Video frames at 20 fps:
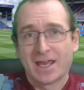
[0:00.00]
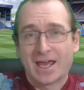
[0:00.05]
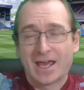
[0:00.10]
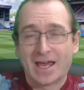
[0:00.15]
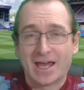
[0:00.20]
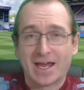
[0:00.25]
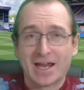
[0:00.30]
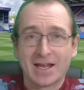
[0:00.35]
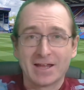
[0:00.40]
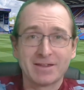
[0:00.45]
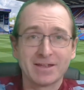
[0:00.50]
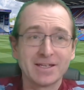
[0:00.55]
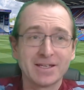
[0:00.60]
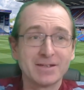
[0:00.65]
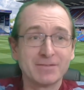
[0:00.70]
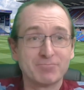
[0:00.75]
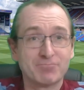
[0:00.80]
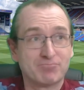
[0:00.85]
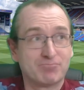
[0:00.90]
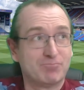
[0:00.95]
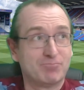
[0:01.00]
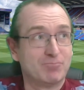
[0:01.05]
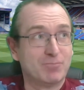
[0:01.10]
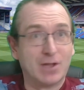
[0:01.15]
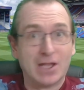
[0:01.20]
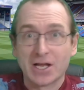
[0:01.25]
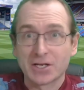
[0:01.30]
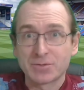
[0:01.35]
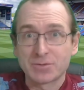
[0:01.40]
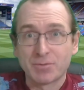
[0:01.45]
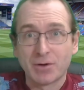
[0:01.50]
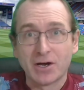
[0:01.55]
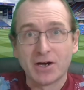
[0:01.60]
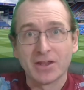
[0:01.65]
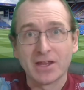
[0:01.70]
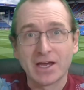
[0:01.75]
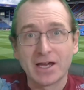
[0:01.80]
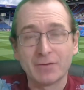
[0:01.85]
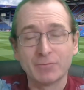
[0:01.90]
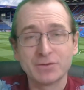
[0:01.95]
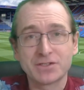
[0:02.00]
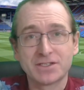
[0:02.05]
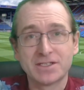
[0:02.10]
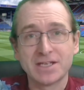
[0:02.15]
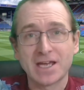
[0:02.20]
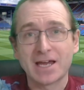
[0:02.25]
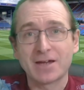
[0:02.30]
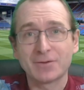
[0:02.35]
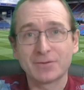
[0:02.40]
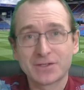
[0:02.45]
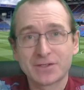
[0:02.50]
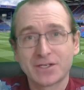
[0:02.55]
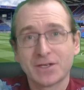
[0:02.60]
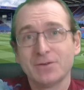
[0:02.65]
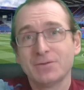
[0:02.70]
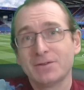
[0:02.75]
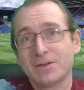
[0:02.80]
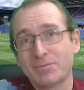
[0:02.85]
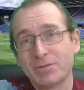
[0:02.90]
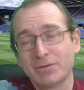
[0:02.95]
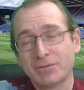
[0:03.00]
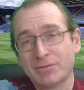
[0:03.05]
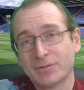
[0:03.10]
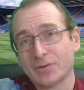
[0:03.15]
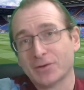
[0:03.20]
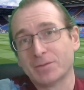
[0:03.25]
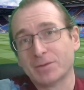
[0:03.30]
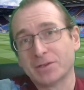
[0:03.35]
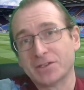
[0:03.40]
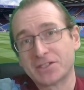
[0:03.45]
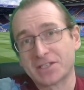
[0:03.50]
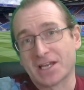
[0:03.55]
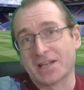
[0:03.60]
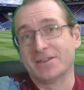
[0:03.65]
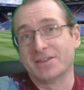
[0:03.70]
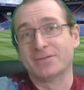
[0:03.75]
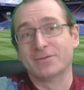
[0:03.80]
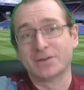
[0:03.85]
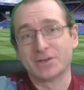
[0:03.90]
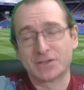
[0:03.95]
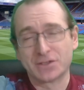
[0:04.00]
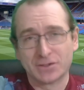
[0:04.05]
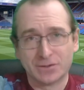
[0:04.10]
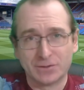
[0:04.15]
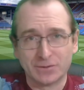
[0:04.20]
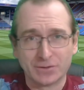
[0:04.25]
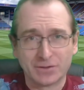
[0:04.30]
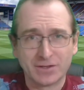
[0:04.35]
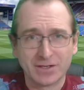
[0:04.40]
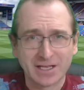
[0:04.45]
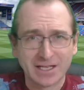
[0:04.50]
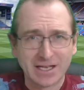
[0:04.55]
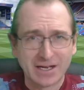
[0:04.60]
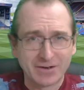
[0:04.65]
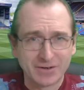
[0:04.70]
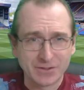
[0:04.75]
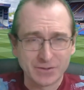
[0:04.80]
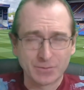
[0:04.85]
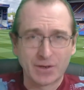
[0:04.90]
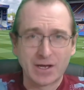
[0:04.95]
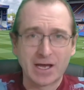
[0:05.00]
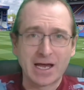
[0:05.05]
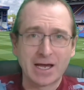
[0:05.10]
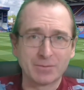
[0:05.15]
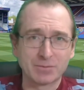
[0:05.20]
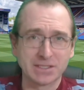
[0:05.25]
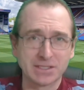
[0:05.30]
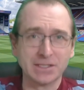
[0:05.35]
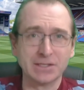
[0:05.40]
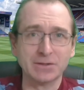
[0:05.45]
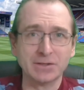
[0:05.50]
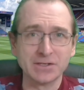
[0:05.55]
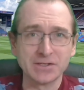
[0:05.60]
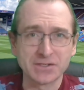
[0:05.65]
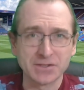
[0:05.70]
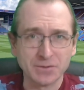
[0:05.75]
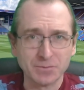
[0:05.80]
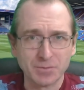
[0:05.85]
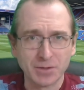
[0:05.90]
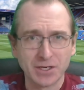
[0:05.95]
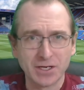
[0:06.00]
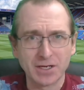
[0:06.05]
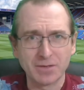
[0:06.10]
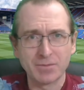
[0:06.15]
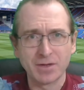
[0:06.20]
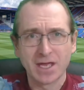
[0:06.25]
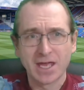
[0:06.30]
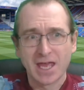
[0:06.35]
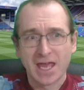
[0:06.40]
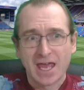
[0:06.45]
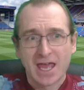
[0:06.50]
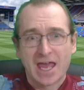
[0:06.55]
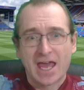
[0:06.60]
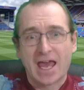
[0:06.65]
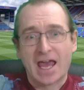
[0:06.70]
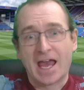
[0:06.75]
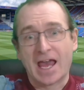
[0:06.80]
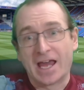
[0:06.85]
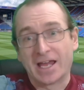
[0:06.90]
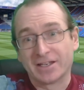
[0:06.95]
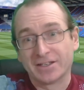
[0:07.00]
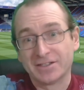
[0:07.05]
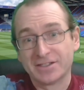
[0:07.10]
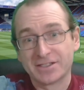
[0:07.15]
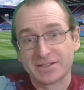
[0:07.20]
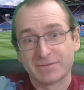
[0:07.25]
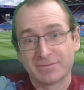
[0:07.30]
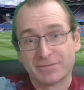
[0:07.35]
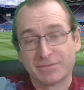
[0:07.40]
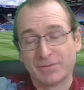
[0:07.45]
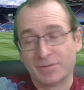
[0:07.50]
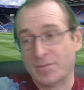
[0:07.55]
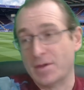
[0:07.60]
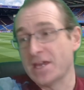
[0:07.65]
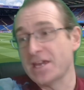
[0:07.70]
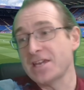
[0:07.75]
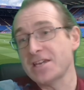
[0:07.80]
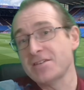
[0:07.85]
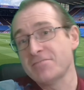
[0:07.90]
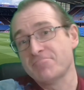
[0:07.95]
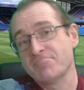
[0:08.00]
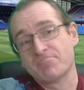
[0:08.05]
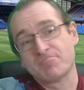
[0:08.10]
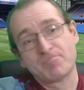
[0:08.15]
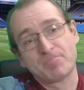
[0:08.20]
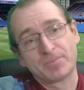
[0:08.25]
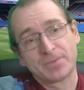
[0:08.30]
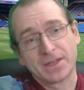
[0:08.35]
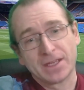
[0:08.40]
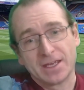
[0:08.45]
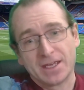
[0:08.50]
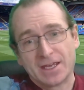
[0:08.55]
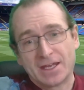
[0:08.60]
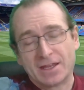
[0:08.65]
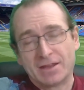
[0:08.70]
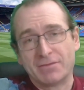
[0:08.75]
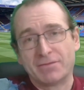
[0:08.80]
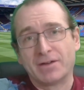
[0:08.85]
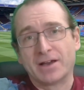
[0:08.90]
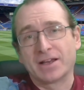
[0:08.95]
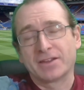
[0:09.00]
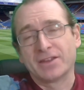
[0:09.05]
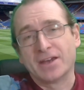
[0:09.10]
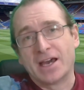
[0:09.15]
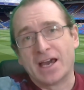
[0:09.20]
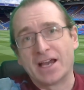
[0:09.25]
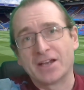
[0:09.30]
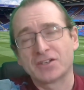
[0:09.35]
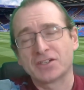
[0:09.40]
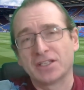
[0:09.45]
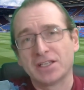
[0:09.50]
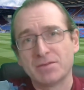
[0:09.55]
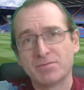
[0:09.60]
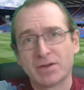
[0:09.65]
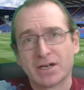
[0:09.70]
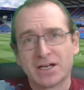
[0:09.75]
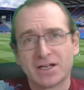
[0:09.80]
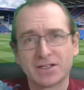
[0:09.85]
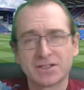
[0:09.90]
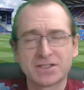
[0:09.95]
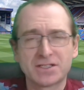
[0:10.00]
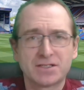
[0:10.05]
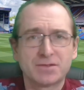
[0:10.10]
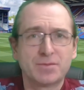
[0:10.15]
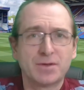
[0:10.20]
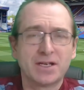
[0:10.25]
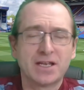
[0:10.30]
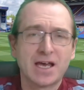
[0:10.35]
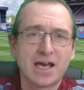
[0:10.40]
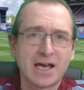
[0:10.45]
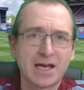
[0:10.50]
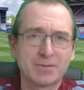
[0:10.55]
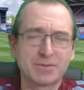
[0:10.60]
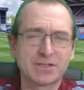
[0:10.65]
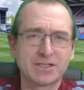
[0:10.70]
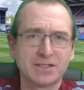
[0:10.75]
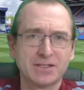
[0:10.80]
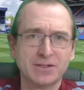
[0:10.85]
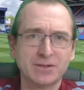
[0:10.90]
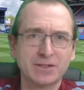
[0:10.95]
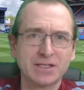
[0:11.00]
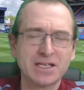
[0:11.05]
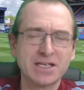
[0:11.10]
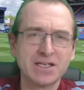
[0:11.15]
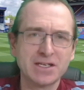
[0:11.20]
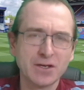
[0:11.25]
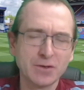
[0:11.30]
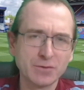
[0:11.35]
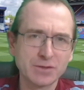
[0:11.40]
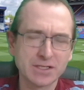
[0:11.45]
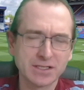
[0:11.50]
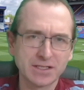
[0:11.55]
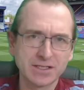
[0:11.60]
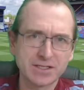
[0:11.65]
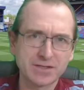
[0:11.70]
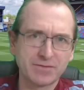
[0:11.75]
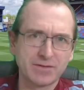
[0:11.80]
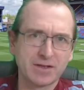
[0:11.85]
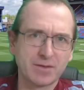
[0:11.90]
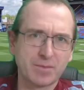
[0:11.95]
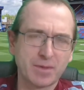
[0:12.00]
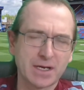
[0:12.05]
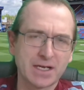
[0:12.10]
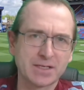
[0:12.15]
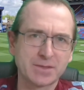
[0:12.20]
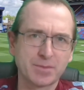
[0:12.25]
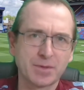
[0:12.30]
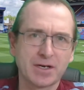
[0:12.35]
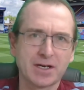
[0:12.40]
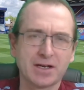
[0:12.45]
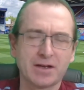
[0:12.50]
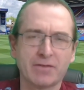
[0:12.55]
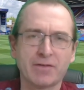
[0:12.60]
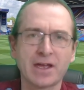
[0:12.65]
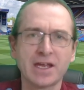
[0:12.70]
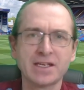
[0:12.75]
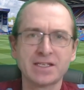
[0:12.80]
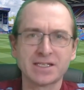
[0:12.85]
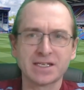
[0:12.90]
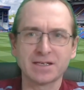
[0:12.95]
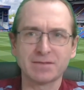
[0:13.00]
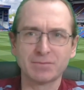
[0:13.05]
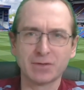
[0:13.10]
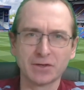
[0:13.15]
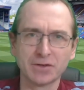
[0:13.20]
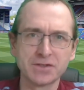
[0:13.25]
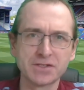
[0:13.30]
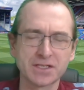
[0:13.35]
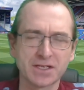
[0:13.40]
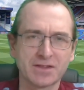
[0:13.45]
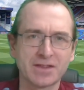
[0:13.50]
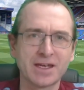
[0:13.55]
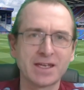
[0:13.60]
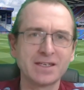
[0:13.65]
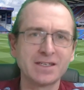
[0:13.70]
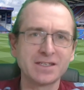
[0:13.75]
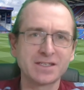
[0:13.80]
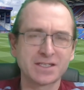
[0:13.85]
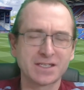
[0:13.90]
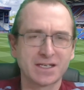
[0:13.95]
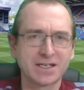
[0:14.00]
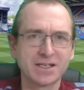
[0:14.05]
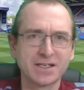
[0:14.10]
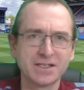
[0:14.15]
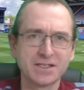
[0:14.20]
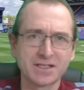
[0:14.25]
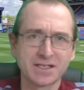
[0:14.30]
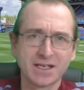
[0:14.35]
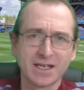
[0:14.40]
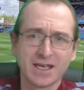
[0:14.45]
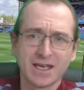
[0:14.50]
And I think a large part of that was down to the performance and the result. The Clarets were absolutely superb. And for me, the fact that Ashley Barnes has been absolutely useless for the past part of 18 months and then decides